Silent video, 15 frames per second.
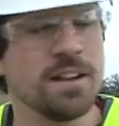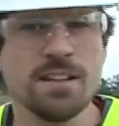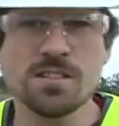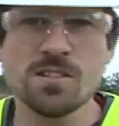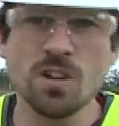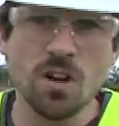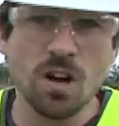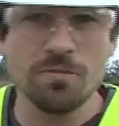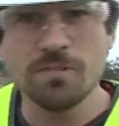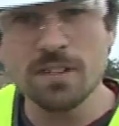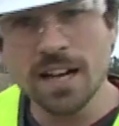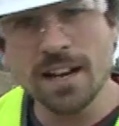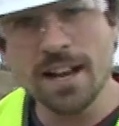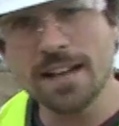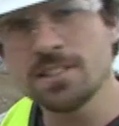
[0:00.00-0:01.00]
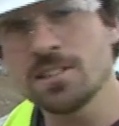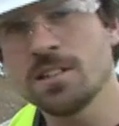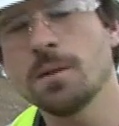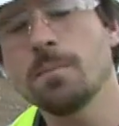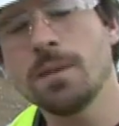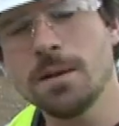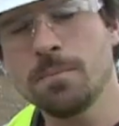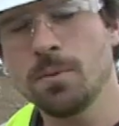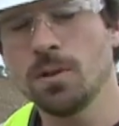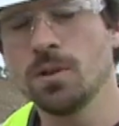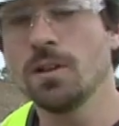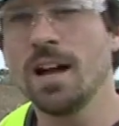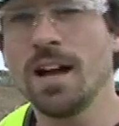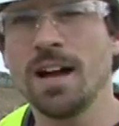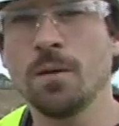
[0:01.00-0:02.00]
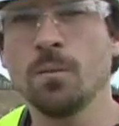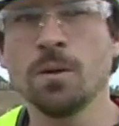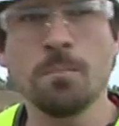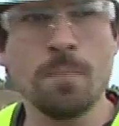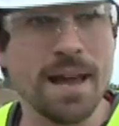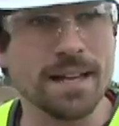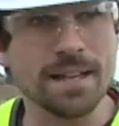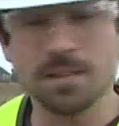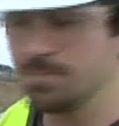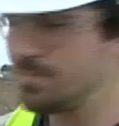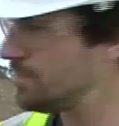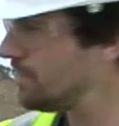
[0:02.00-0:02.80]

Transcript: And it's not often a connection that people will make.